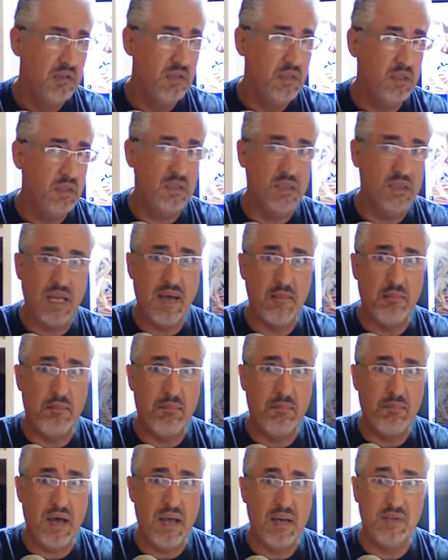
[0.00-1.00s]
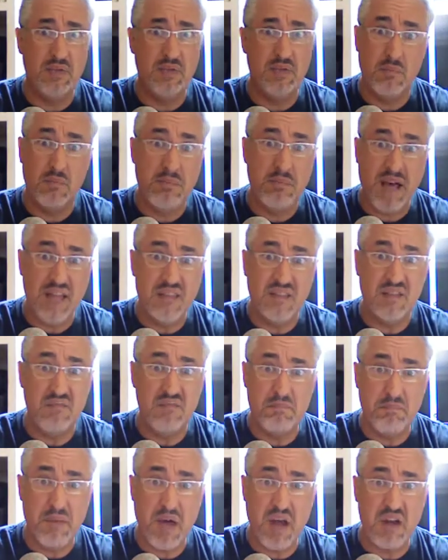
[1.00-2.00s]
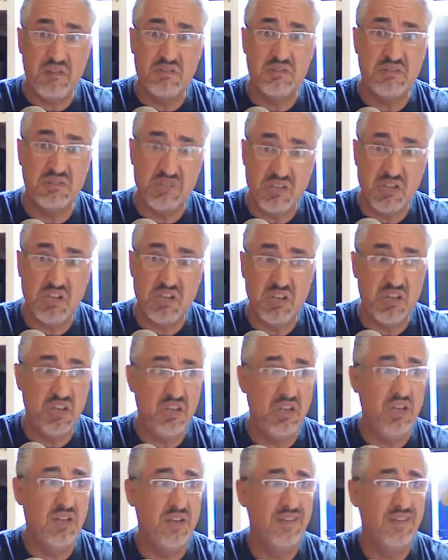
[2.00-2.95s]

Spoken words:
The top parts or bottom parts, sir?